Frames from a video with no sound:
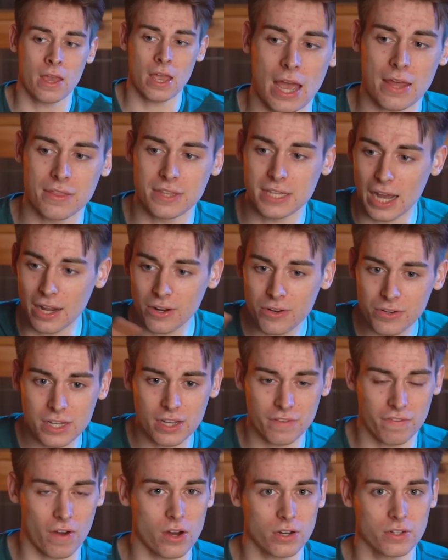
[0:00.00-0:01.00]
And the irony
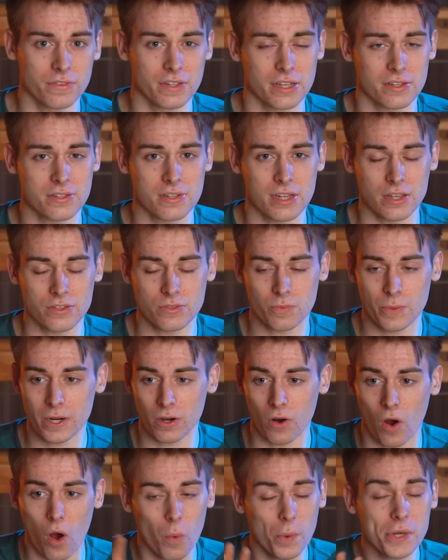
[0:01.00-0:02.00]
of all this is we
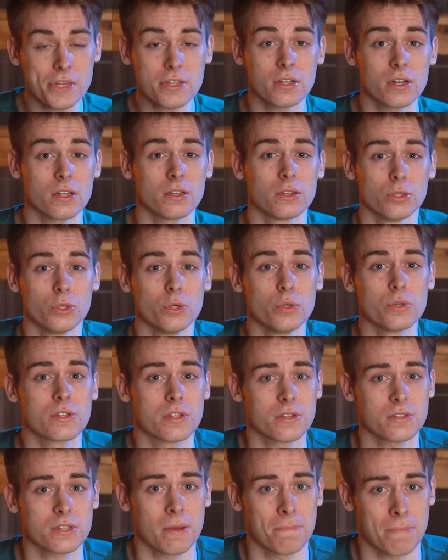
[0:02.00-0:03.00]
are always gonna lose
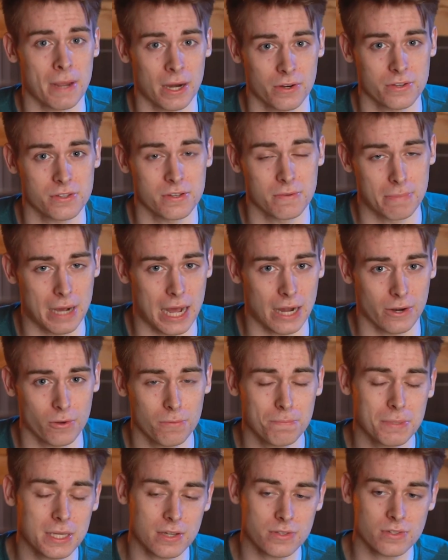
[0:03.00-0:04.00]
this comparison
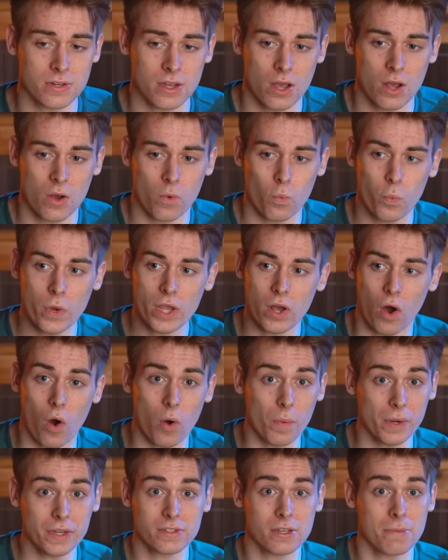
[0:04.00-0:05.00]
battle because we
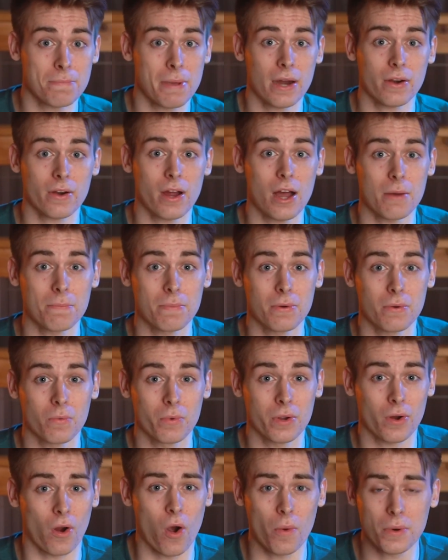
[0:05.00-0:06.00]
always compare up.
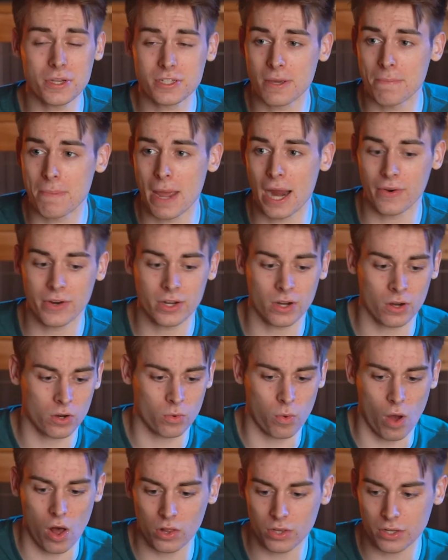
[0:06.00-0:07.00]
We are always comparing our
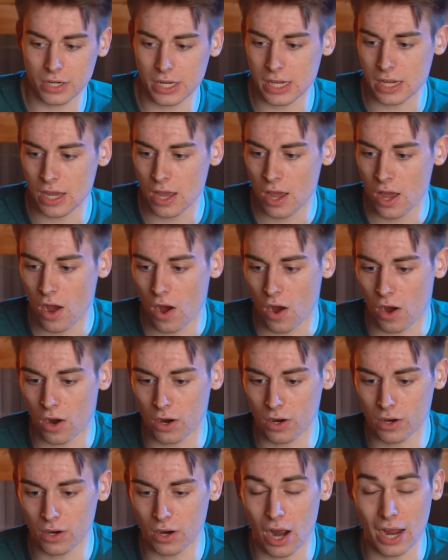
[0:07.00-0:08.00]
quality,
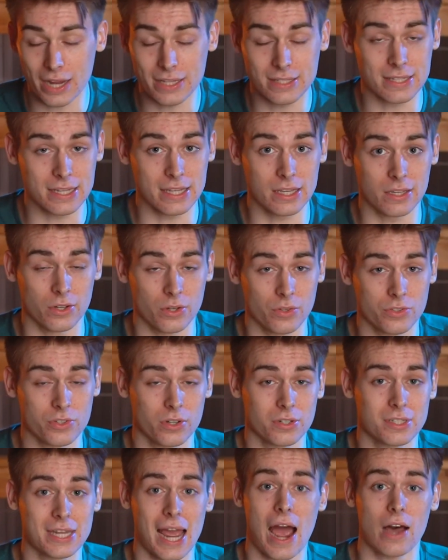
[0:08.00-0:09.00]
our ideals,
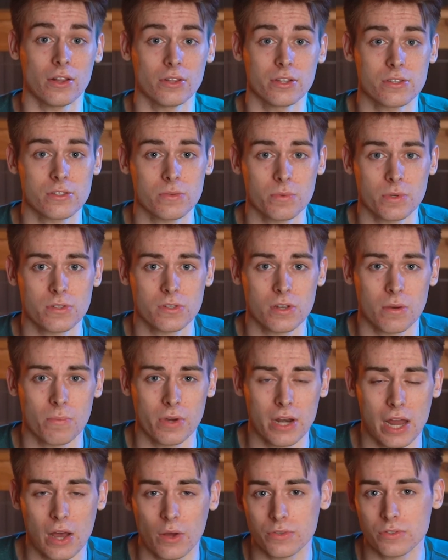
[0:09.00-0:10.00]
our talents with
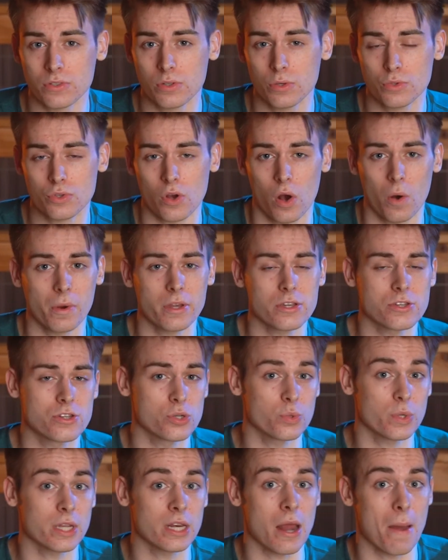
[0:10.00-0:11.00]
someone else who's always
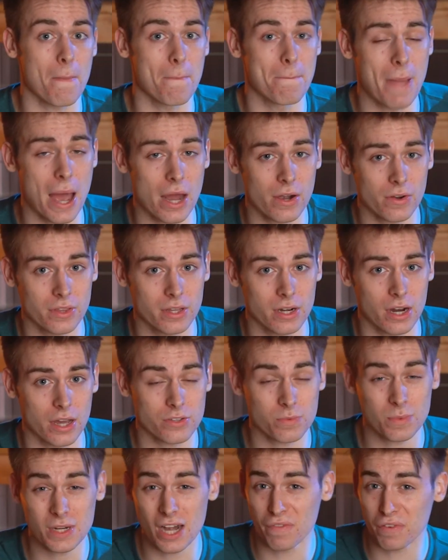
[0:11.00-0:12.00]
doing better than
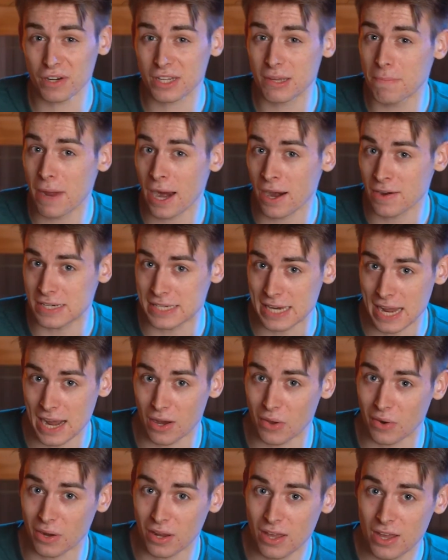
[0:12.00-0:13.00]
us. We never compare
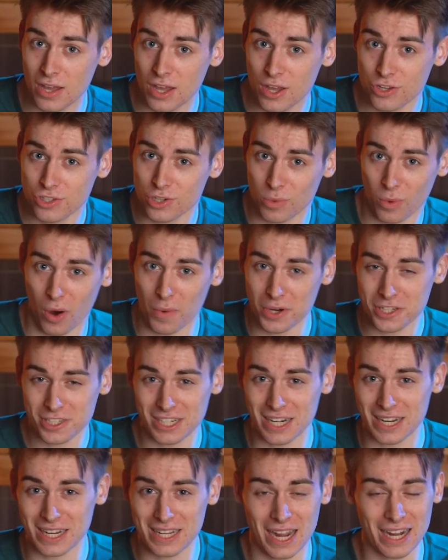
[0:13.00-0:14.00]
down. So we're always
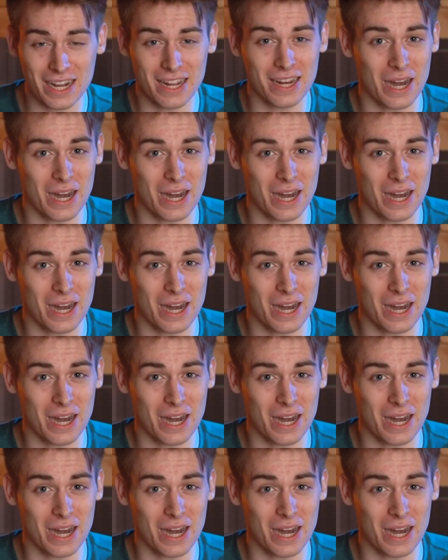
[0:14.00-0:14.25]
gonna kind of